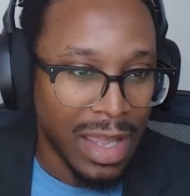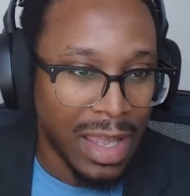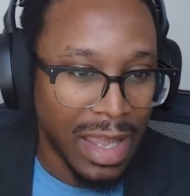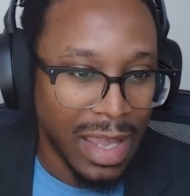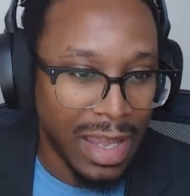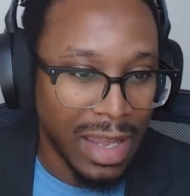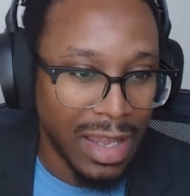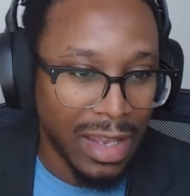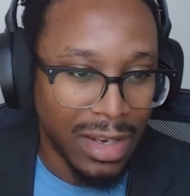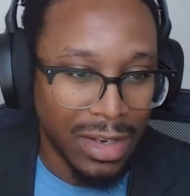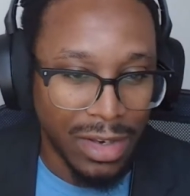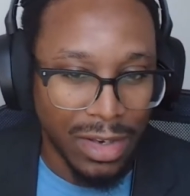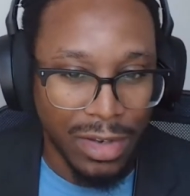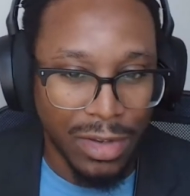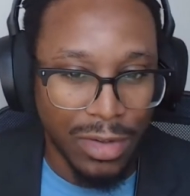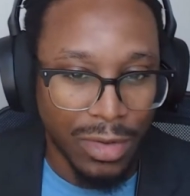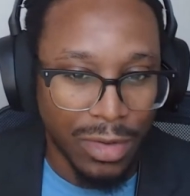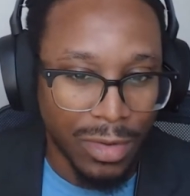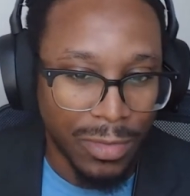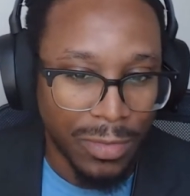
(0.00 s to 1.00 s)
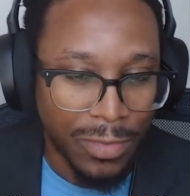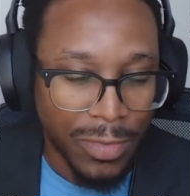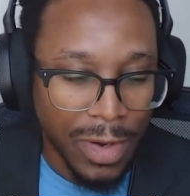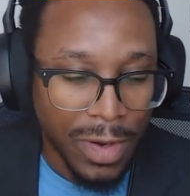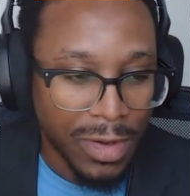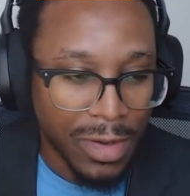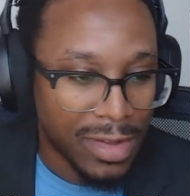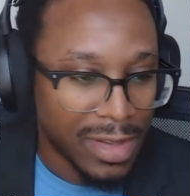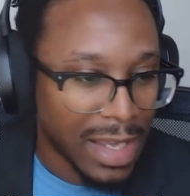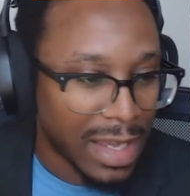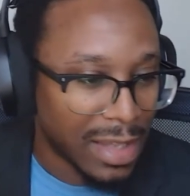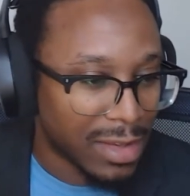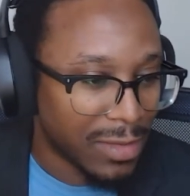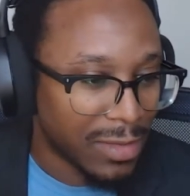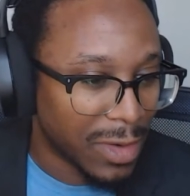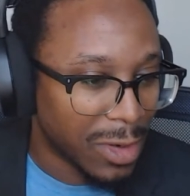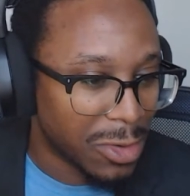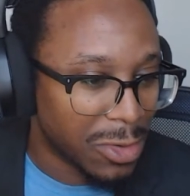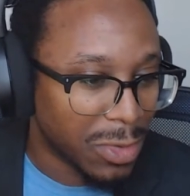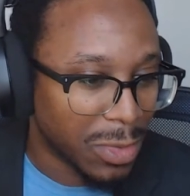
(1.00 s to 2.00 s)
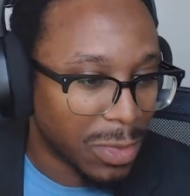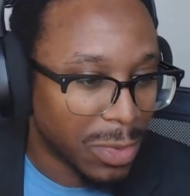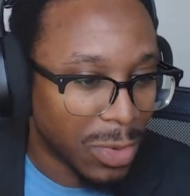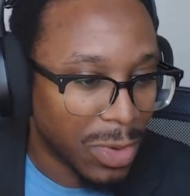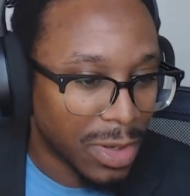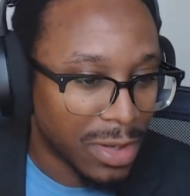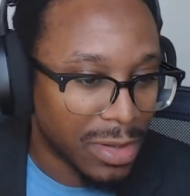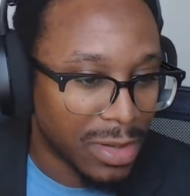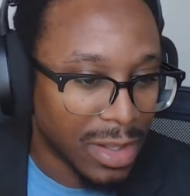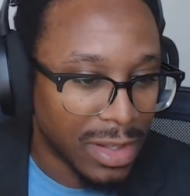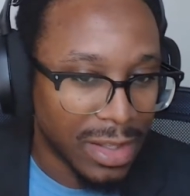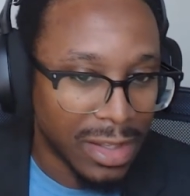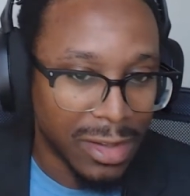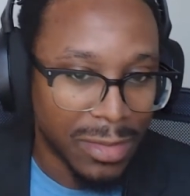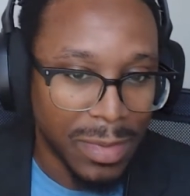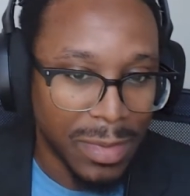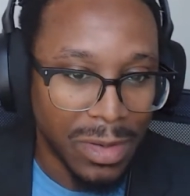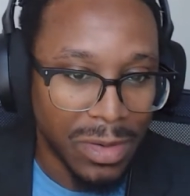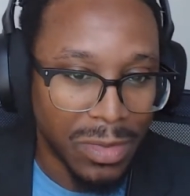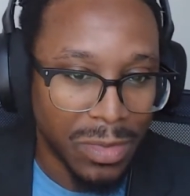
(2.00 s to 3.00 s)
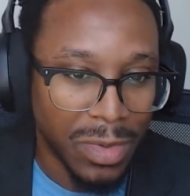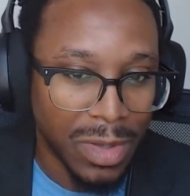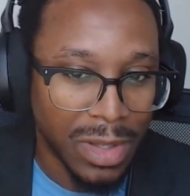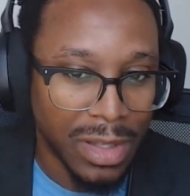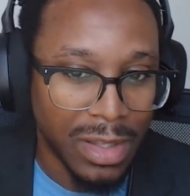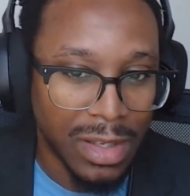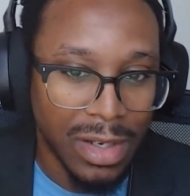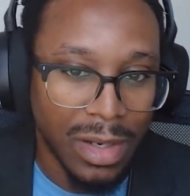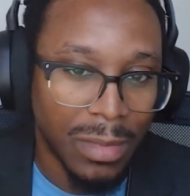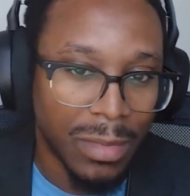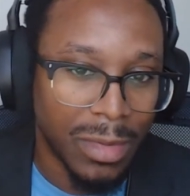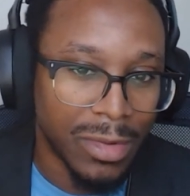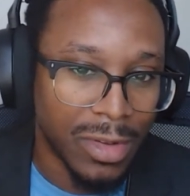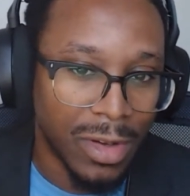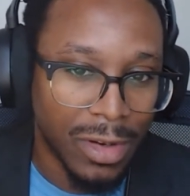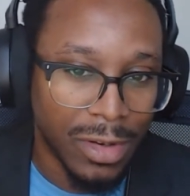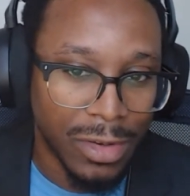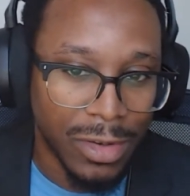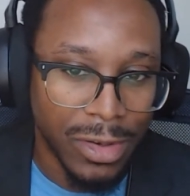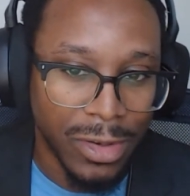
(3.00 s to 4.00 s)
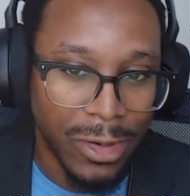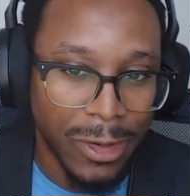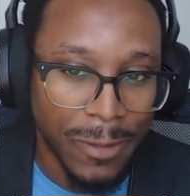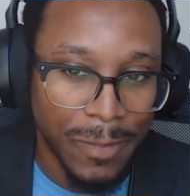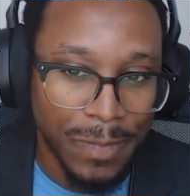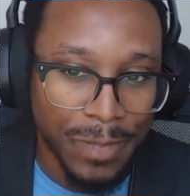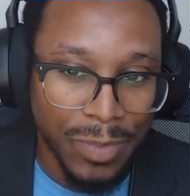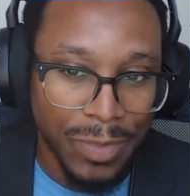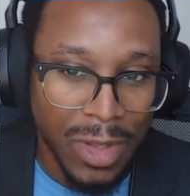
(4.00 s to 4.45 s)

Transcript: And there are various stats and various reportings on this, but really the numbers aren't good.